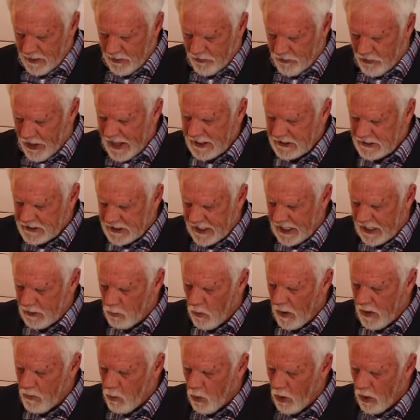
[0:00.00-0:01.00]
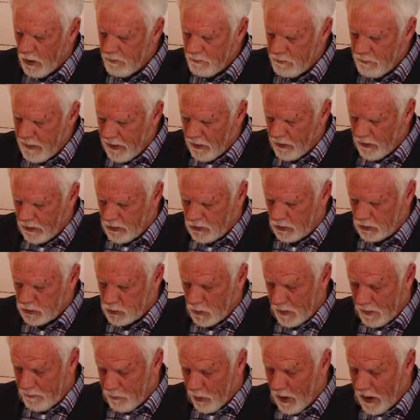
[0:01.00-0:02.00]
They said we work
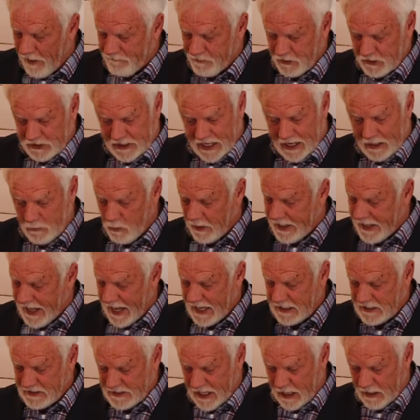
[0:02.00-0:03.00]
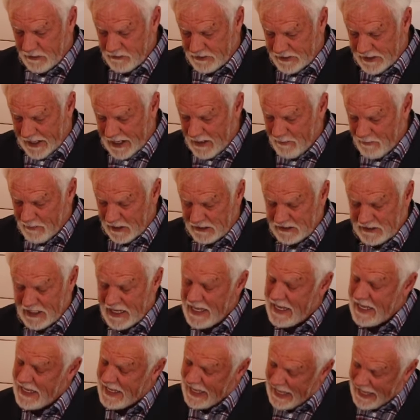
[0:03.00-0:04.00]
miracles, we prophesied, we cast out demons.
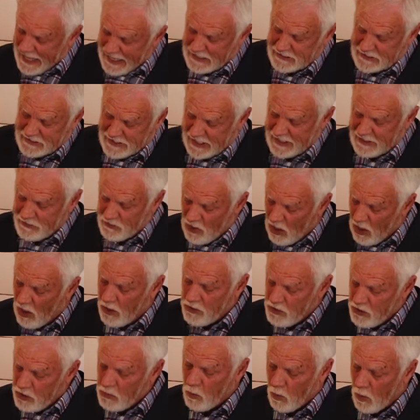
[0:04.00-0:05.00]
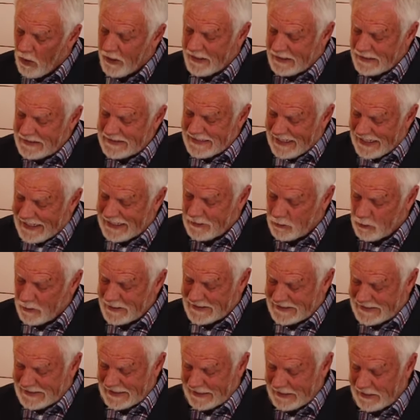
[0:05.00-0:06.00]
He said, no, you work
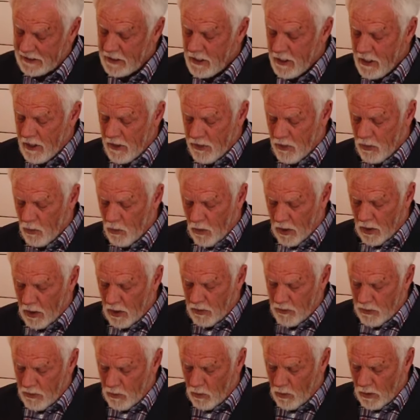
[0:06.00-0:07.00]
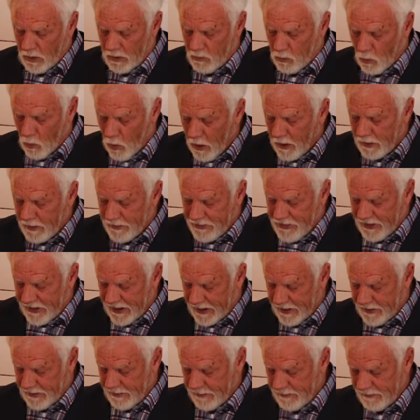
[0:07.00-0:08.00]
iniquity. The word, the word work
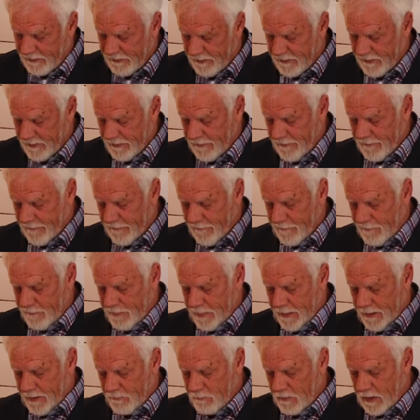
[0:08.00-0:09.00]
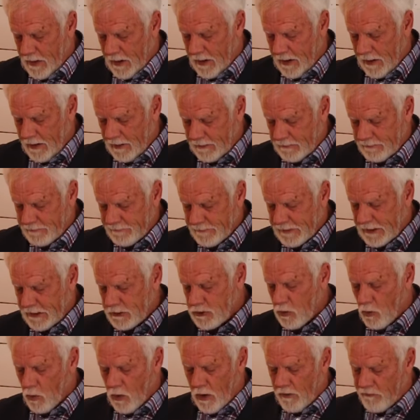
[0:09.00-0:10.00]
there um,
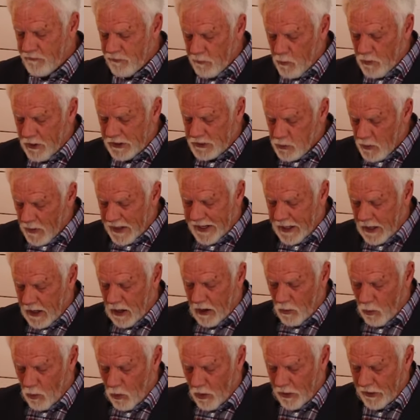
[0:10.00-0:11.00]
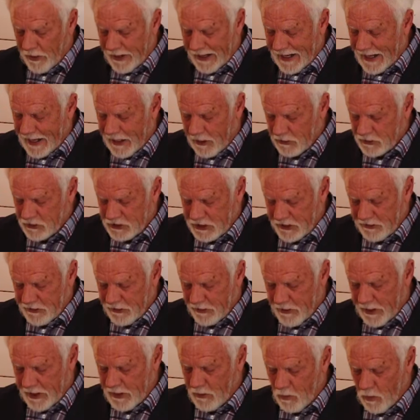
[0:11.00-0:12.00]
is the word from which we get our word energy,
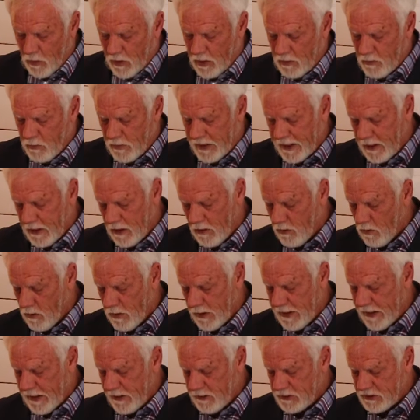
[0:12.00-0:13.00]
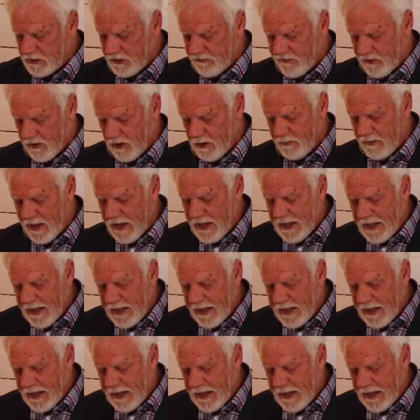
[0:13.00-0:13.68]
the Greek word we get our word energy from.